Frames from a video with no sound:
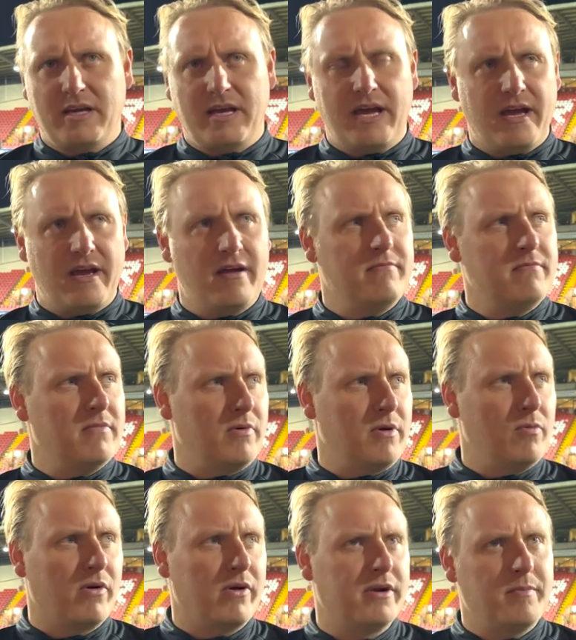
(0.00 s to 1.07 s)
Um, we
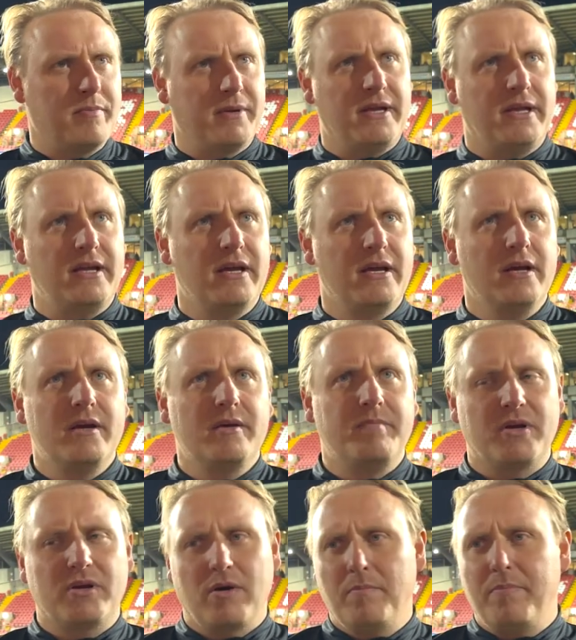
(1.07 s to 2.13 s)
wanted to be be
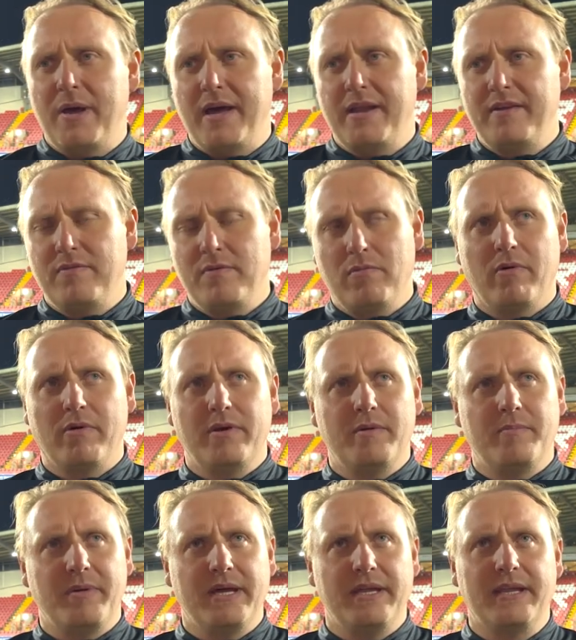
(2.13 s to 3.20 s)
competitive and wanted to
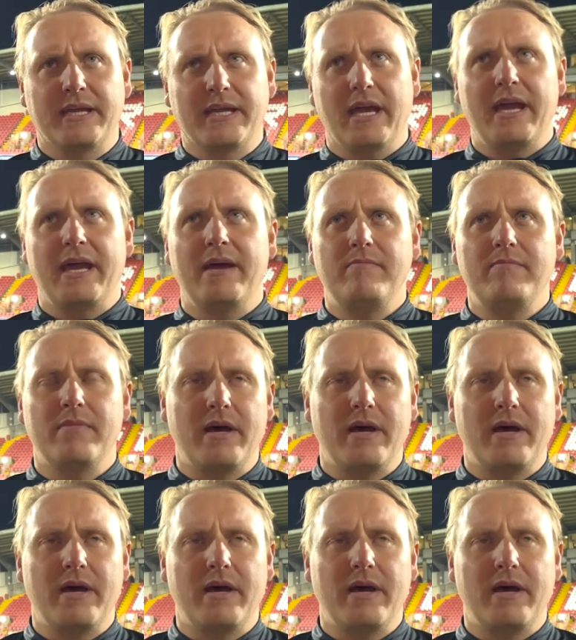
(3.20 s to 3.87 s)
be in the game.